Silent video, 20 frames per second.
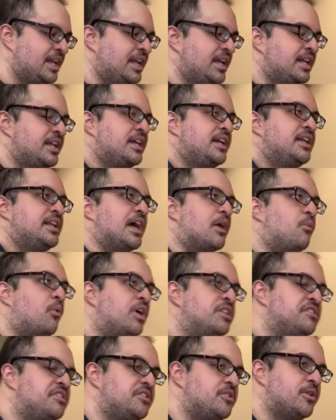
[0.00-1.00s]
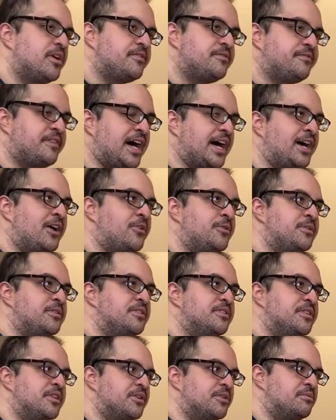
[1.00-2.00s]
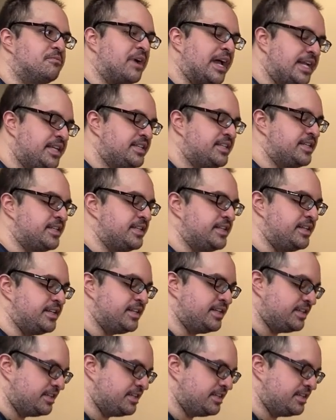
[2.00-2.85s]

Now, once you have found the right kidney,